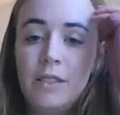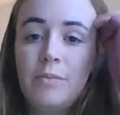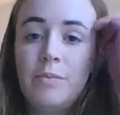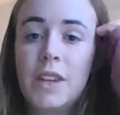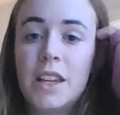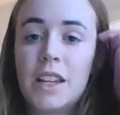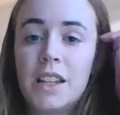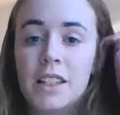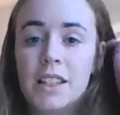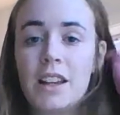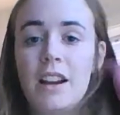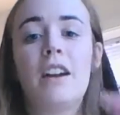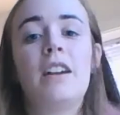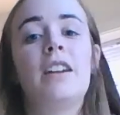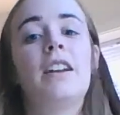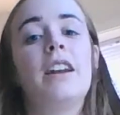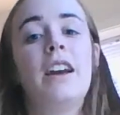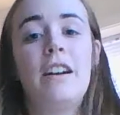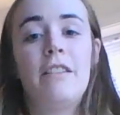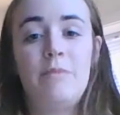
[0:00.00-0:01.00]
because I
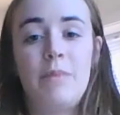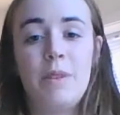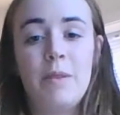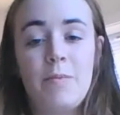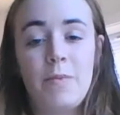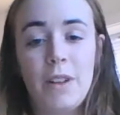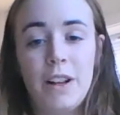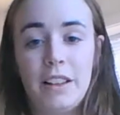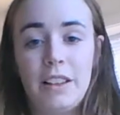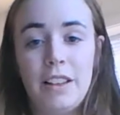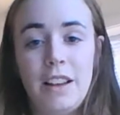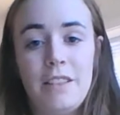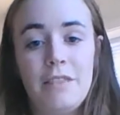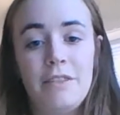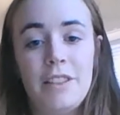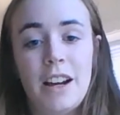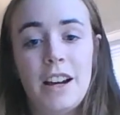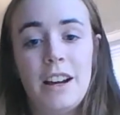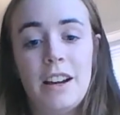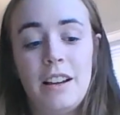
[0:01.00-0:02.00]
already have people I
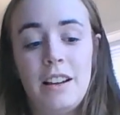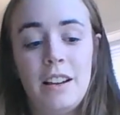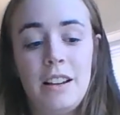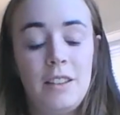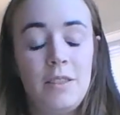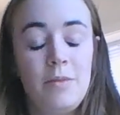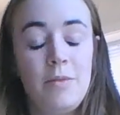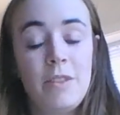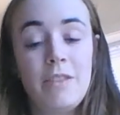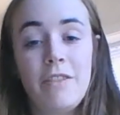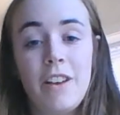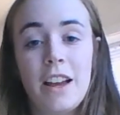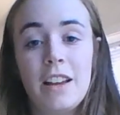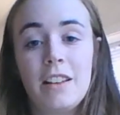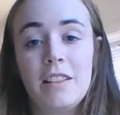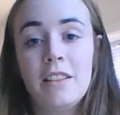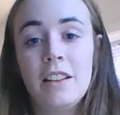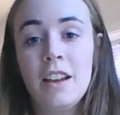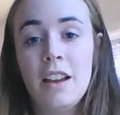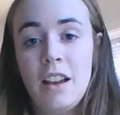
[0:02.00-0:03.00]
love, that it'll be
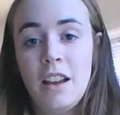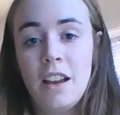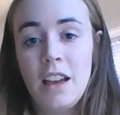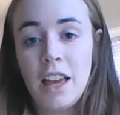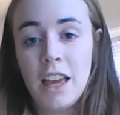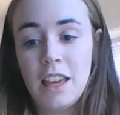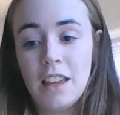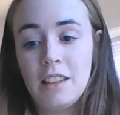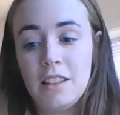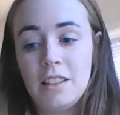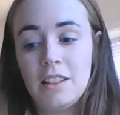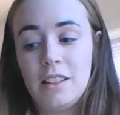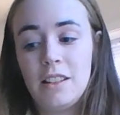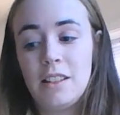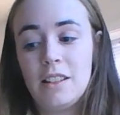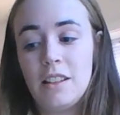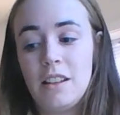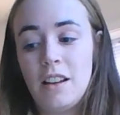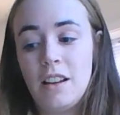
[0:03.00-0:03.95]
fine. And